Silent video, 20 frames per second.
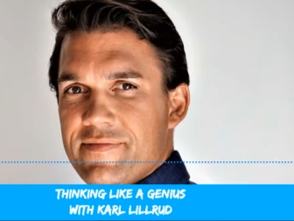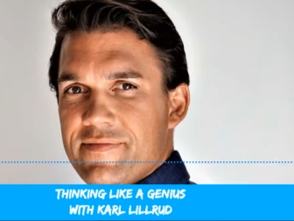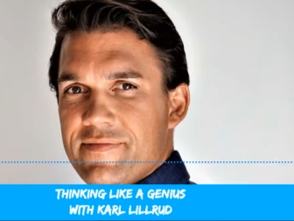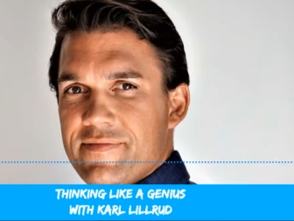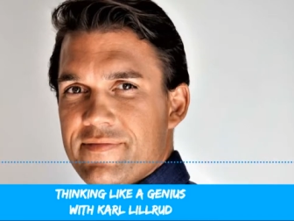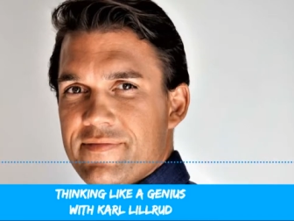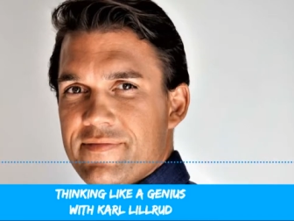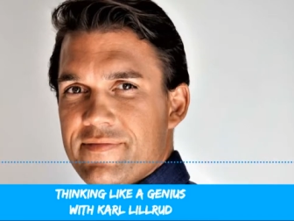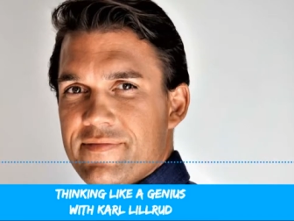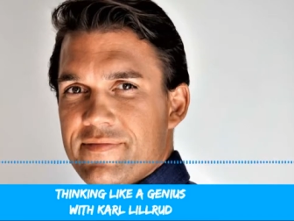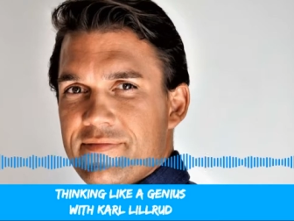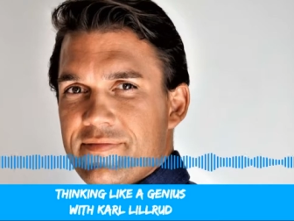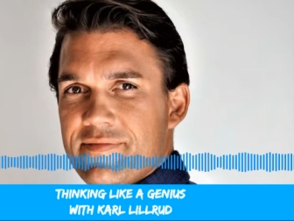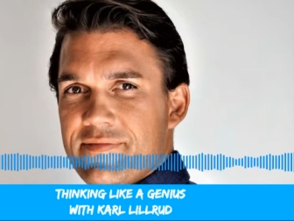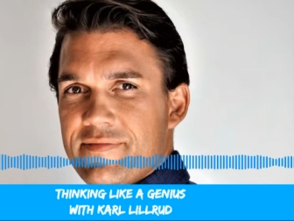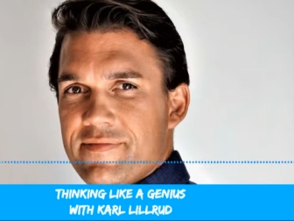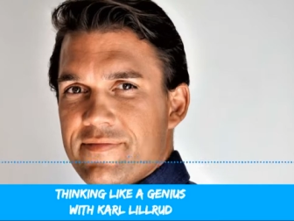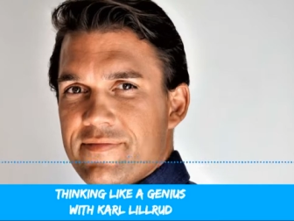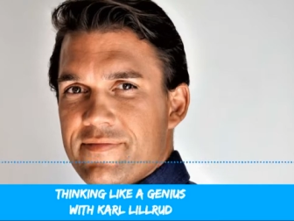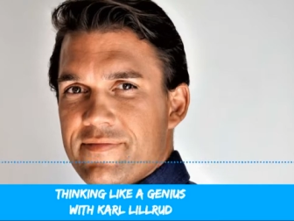can you
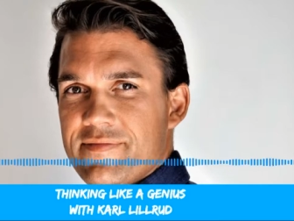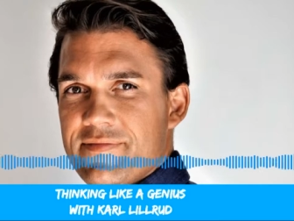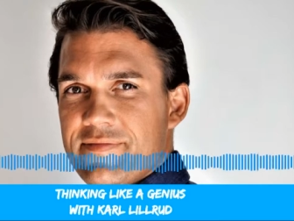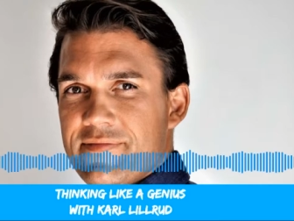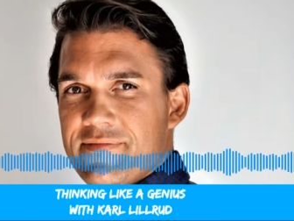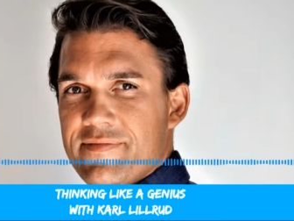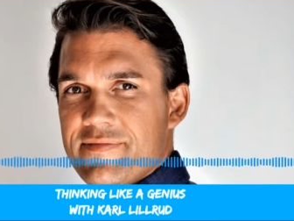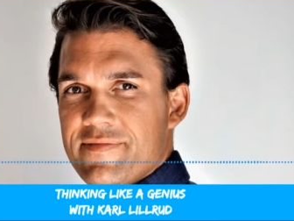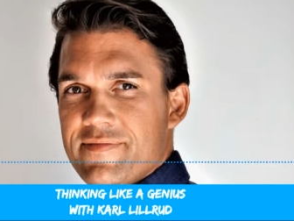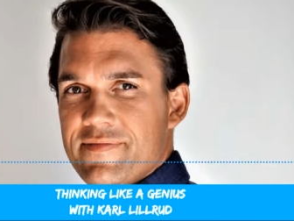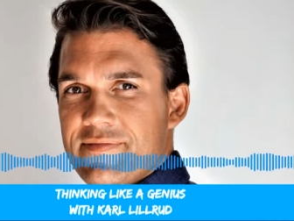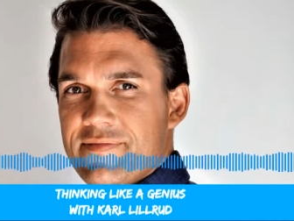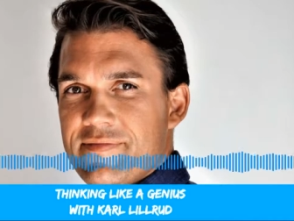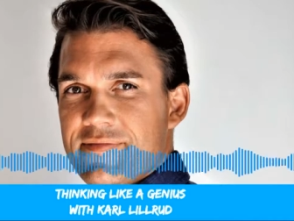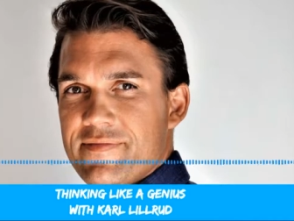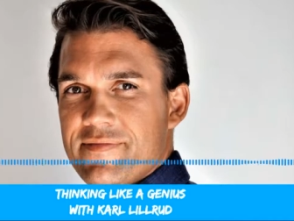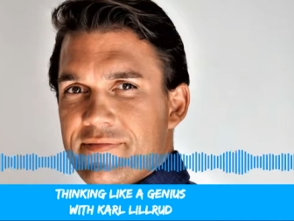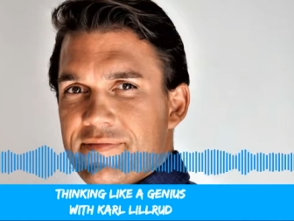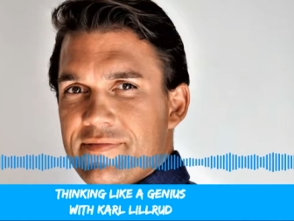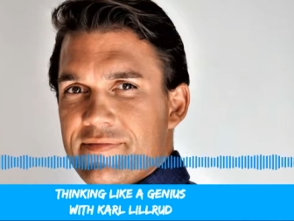tell uh,
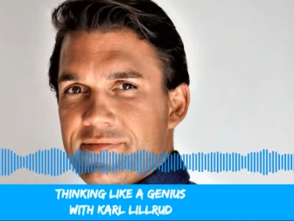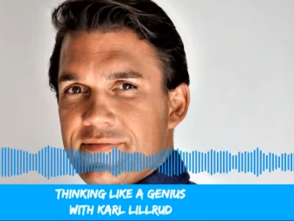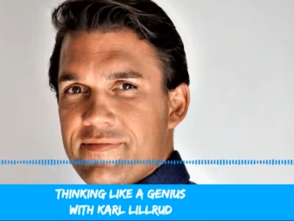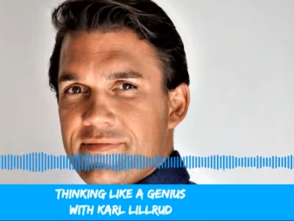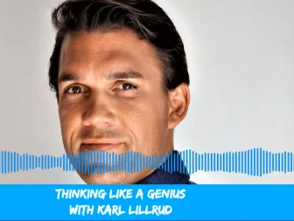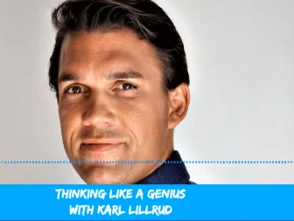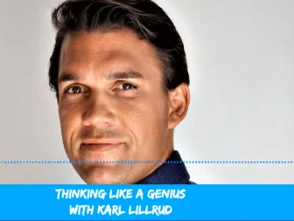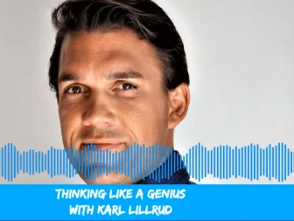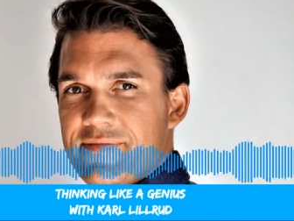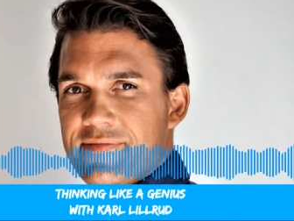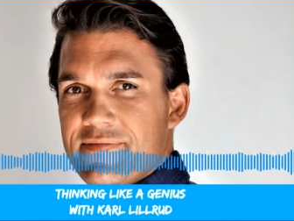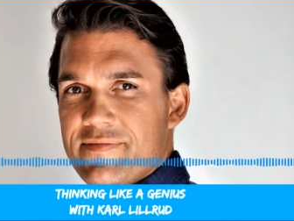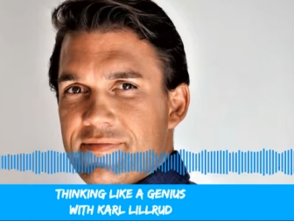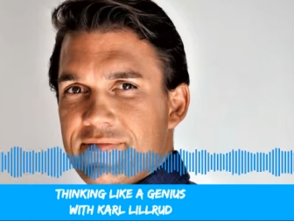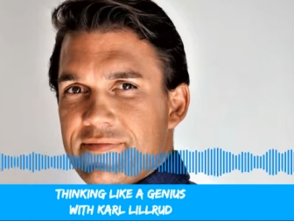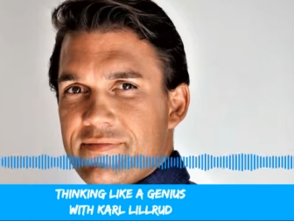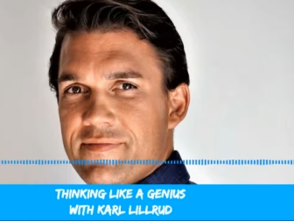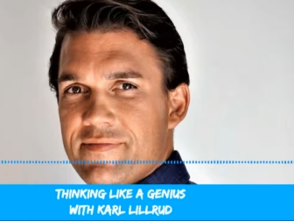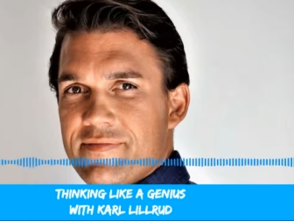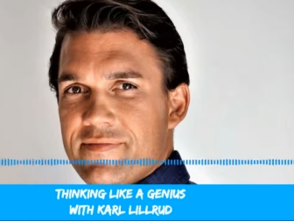tell me a bit more
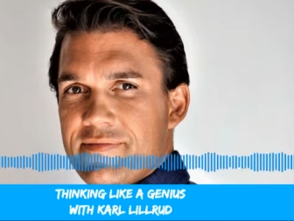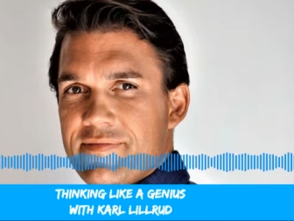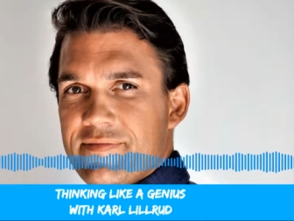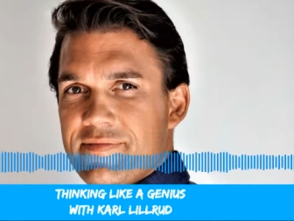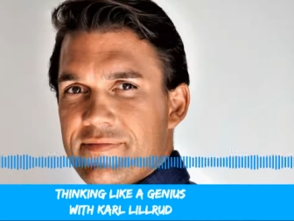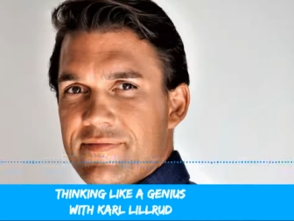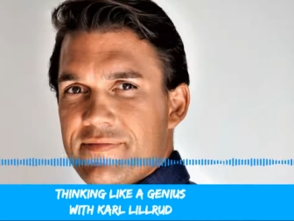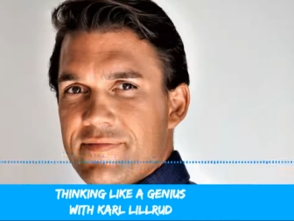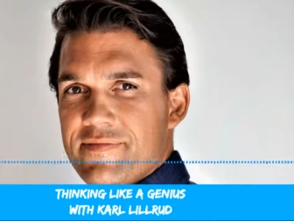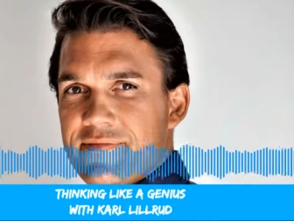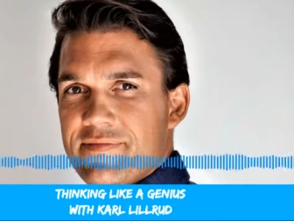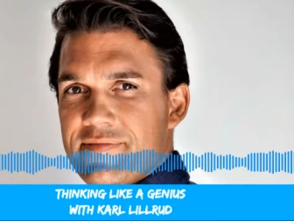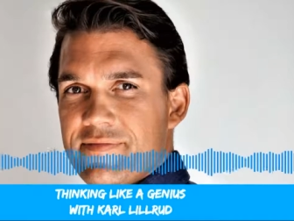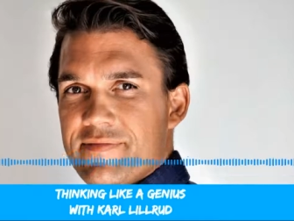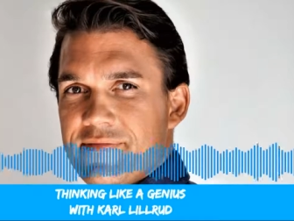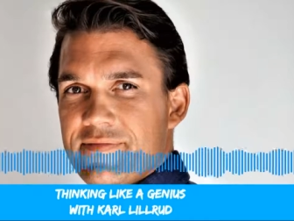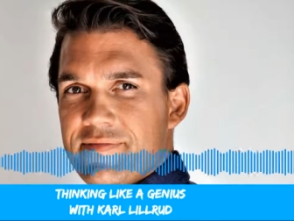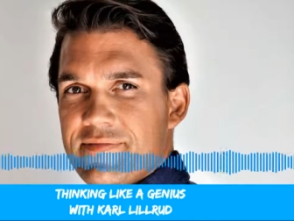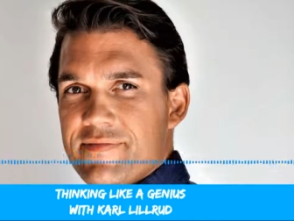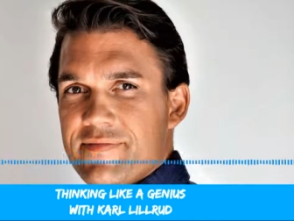about how you came
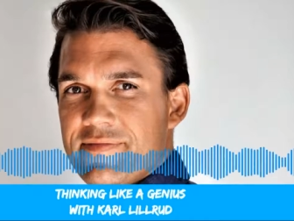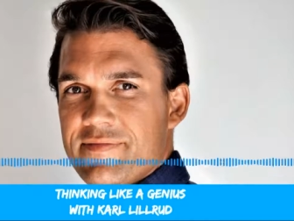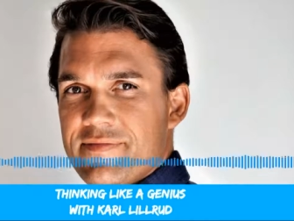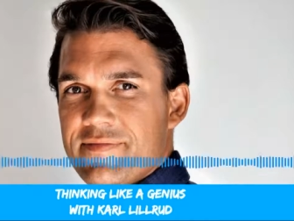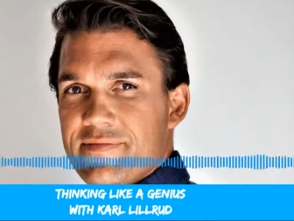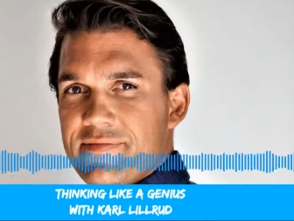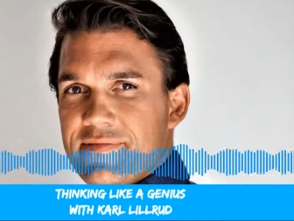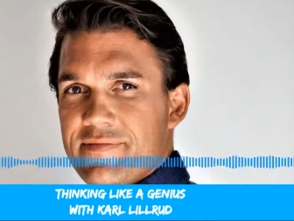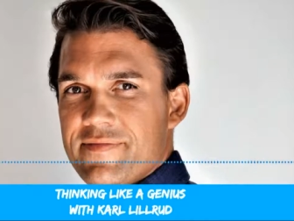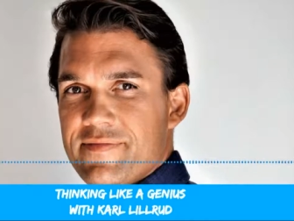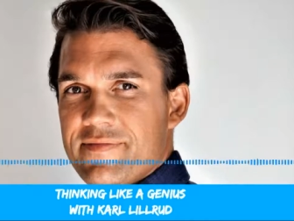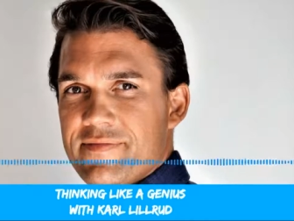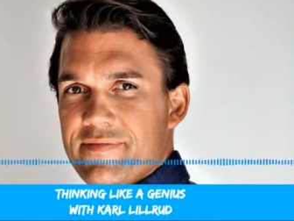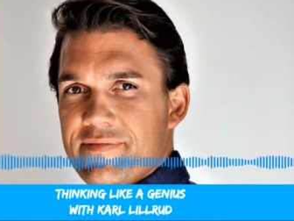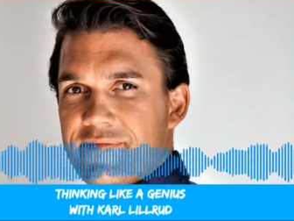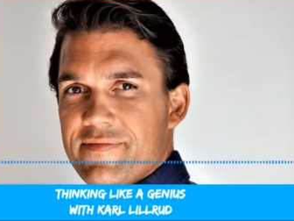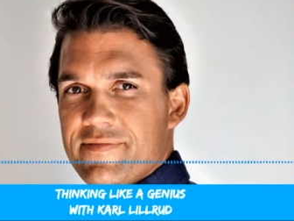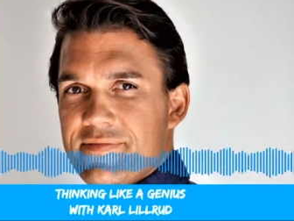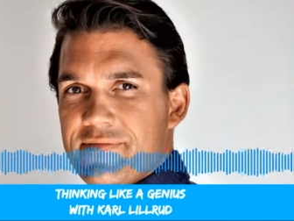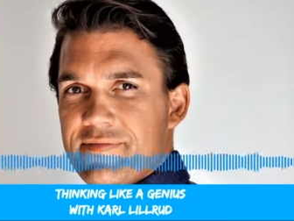about it and what
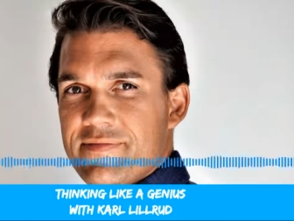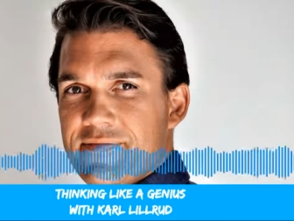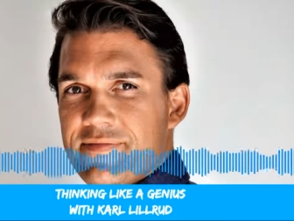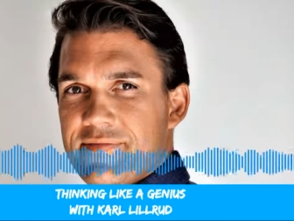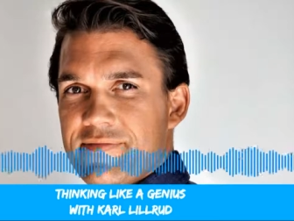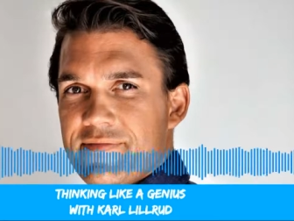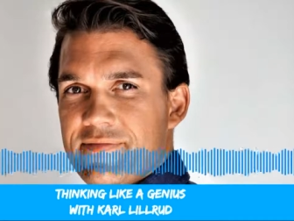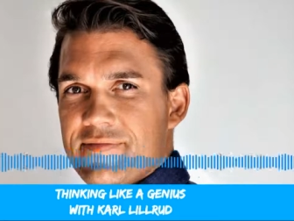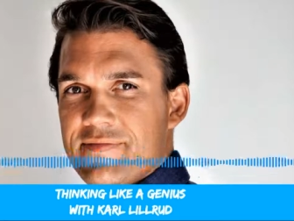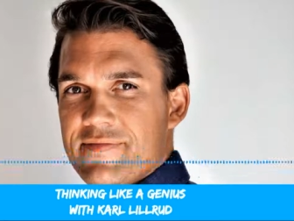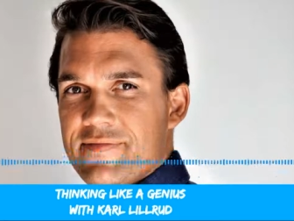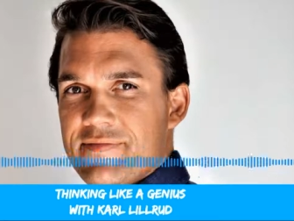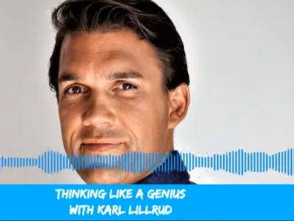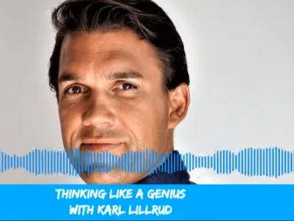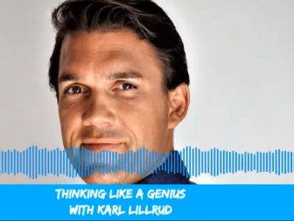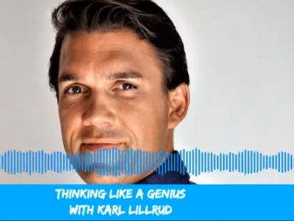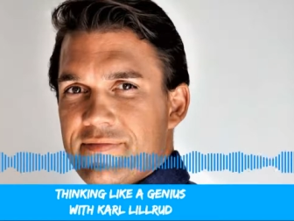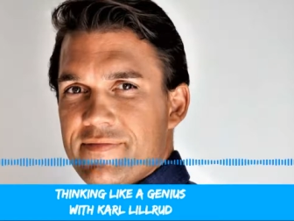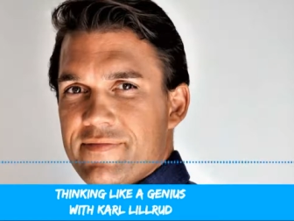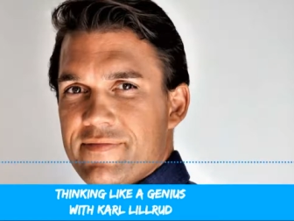what was your
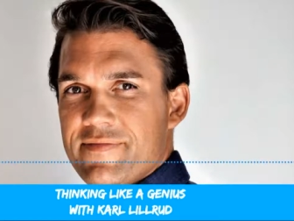your